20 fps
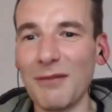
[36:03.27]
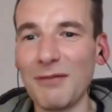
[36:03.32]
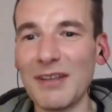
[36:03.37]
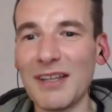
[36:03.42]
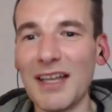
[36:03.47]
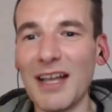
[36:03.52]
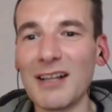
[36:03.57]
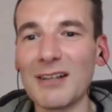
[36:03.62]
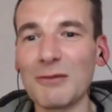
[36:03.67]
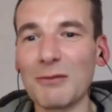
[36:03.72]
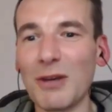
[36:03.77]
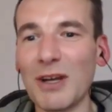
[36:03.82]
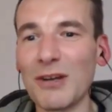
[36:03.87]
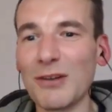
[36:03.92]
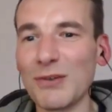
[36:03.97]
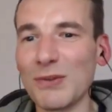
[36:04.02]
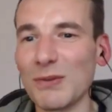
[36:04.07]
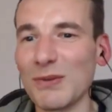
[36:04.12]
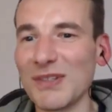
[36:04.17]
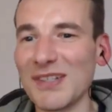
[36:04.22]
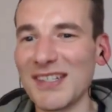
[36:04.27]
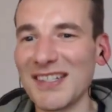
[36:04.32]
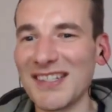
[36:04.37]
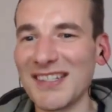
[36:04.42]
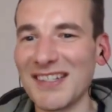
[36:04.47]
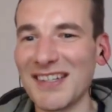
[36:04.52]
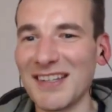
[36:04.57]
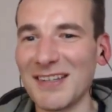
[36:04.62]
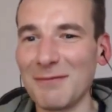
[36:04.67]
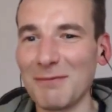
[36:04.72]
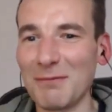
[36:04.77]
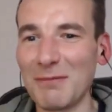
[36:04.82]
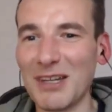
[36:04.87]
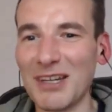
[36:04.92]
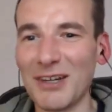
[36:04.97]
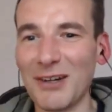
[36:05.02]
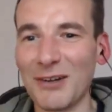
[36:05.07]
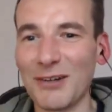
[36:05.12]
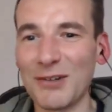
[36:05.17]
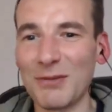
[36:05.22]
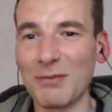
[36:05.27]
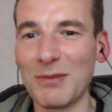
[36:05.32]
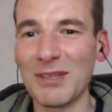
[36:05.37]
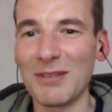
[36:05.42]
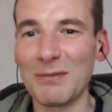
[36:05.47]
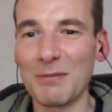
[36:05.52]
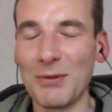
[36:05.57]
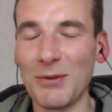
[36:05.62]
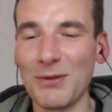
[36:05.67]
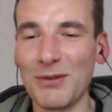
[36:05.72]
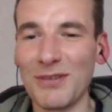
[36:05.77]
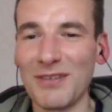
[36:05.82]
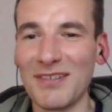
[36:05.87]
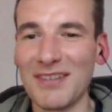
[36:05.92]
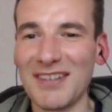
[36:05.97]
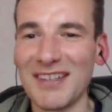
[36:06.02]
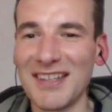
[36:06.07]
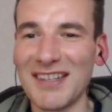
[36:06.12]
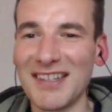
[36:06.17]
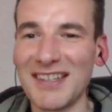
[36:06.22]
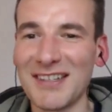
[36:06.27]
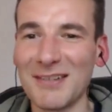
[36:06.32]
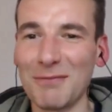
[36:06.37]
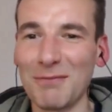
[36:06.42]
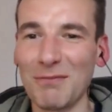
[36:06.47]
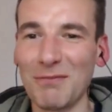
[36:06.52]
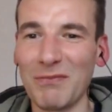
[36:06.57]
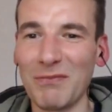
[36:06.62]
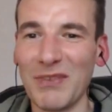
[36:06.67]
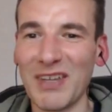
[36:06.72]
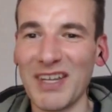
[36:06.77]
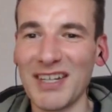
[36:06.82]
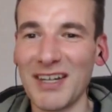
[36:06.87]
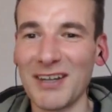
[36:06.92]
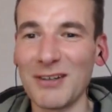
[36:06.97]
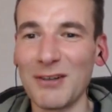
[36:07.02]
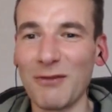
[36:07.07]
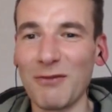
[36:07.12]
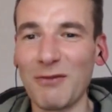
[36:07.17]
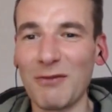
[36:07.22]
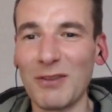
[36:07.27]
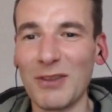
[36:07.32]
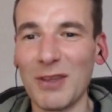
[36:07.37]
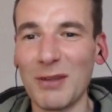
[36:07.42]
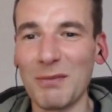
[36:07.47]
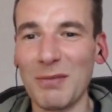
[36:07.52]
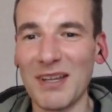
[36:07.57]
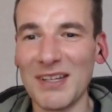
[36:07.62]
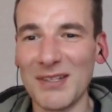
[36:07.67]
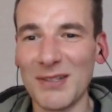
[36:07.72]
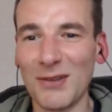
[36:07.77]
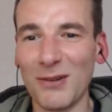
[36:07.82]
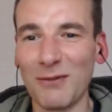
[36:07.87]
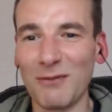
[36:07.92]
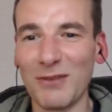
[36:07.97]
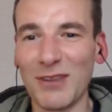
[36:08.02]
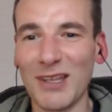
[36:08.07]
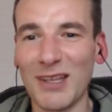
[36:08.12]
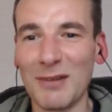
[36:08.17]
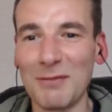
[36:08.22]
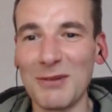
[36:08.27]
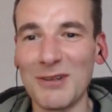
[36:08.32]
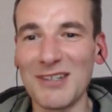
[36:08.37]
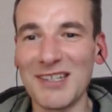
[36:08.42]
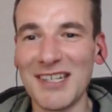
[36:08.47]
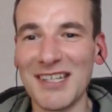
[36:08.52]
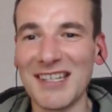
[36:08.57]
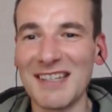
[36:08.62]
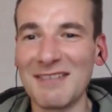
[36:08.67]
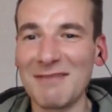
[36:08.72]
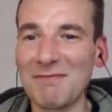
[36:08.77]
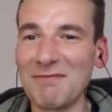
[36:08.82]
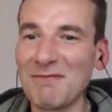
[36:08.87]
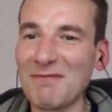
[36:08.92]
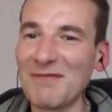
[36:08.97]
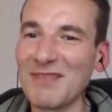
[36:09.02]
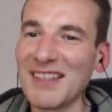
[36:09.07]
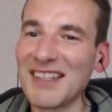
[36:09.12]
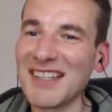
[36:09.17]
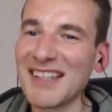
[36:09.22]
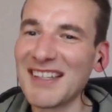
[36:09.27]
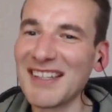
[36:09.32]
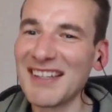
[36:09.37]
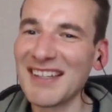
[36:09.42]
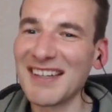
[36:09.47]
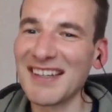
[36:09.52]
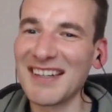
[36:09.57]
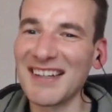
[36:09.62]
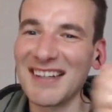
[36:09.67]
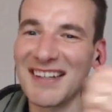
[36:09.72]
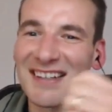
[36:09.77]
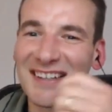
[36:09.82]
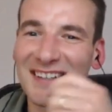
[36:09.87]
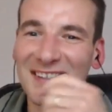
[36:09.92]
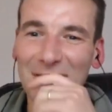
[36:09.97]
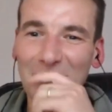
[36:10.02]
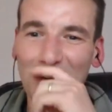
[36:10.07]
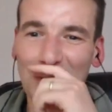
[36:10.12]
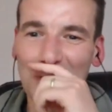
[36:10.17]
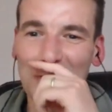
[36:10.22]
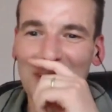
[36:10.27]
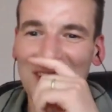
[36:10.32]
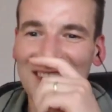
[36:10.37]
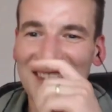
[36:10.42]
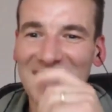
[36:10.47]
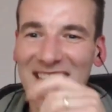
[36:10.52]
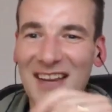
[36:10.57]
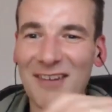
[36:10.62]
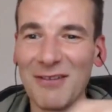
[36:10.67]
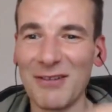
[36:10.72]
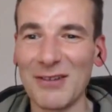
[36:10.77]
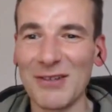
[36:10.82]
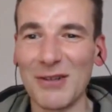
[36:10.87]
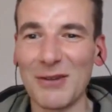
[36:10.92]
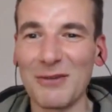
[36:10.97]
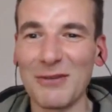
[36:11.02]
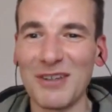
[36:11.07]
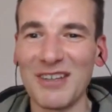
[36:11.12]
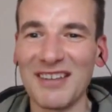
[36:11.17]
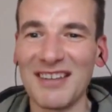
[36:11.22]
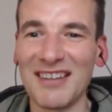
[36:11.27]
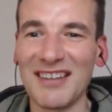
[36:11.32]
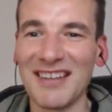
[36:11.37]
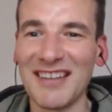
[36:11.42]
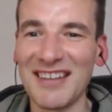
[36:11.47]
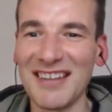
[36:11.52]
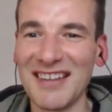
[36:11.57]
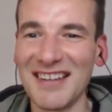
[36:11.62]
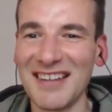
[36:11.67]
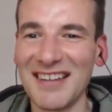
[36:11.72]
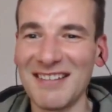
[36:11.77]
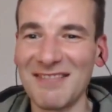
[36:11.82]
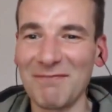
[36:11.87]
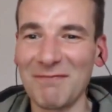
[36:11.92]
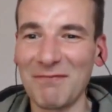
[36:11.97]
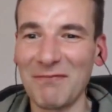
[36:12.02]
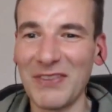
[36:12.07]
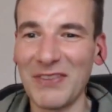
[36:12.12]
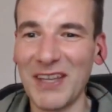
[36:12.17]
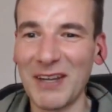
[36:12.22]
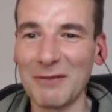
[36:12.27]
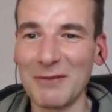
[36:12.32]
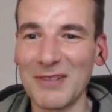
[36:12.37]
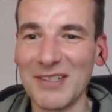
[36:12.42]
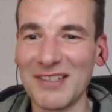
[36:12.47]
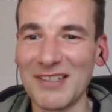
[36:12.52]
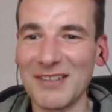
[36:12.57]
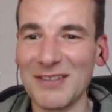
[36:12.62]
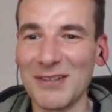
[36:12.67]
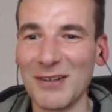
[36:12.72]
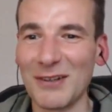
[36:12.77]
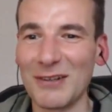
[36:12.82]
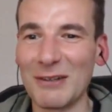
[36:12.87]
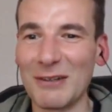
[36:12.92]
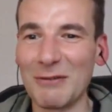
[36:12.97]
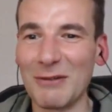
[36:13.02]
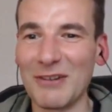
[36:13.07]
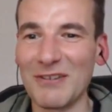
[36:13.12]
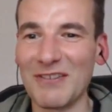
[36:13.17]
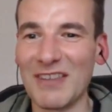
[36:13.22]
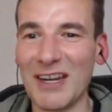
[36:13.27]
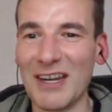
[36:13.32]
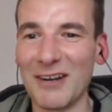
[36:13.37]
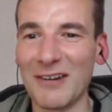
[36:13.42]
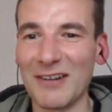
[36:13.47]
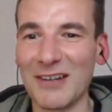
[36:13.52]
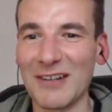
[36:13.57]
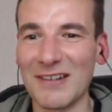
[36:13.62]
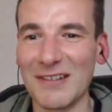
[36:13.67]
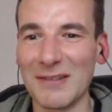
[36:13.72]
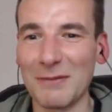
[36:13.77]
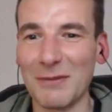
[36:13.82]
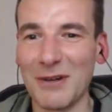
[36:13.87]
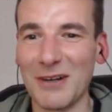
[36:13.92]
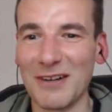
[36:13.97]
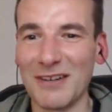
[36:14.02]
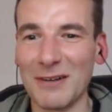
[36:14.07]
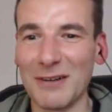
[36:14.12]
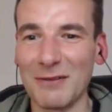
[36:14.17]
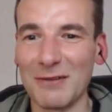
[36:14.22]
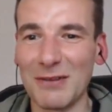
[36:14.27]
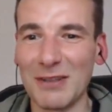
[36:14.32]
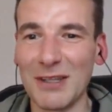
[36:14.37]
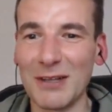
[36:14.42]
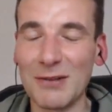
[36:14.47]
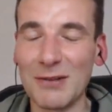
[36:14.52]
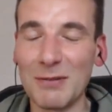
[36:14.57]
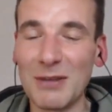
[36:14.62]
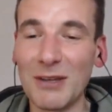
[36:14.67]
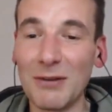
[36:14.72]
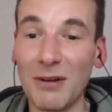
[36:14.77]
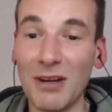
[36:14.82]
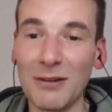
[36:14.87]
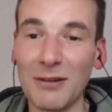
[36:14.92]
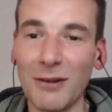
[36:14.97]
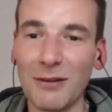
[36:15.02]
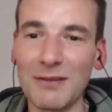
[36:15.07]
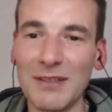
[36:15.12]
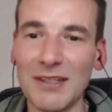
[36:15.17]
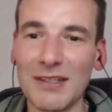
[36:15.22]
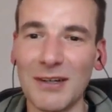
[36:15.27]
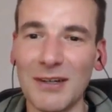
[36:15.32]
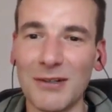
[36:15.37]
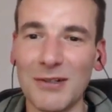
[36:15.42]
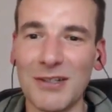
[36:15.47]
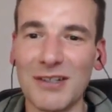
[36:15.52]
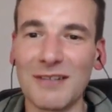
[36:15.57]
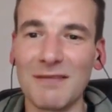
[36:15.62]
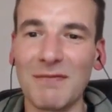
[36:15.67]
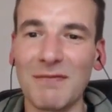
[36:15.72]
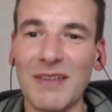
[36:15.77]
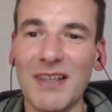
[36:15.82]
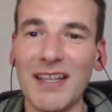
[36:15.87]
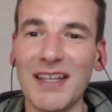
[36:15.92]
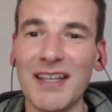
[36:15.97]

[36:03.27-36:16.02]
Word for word: I think Alan Wells was um, encouraged me to put um, kind of the best of the community uh, document together. So we Um, that was certainly one of the areas where there's, there's been quite a lot of discussion.